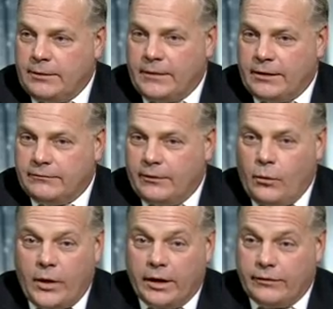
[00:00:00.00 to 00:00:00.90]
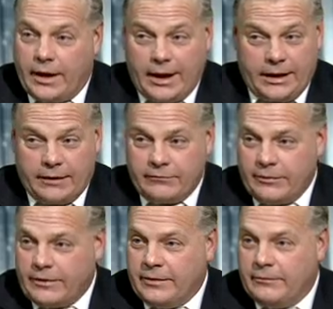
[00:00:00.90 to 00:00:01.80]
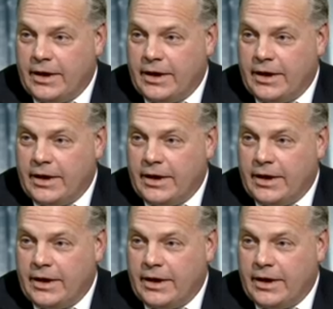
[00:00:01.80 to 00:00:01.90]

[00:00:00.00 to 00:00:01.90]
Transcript: I'm not aware that any of them